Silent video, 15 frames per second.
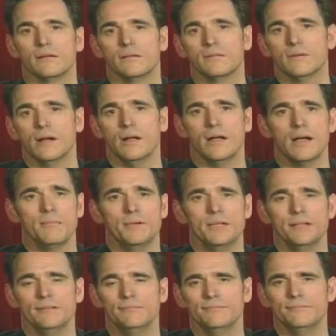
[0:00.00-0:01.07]
Well, I
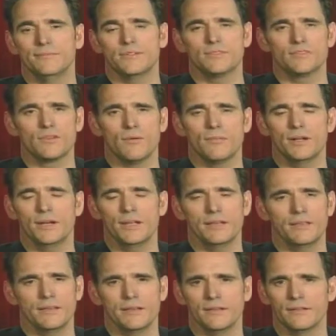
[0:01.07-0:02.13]
mean, there's so many
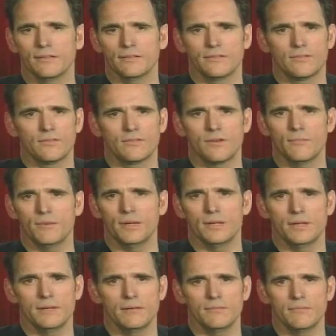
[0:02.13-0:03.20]
things, there's so
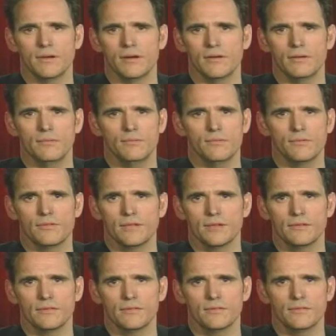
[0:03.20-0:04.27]
many invariable
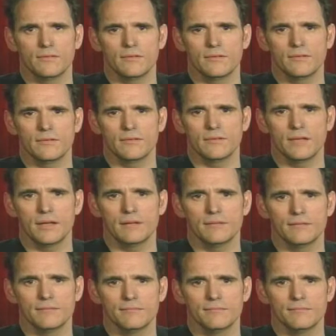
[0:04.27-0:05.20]
things that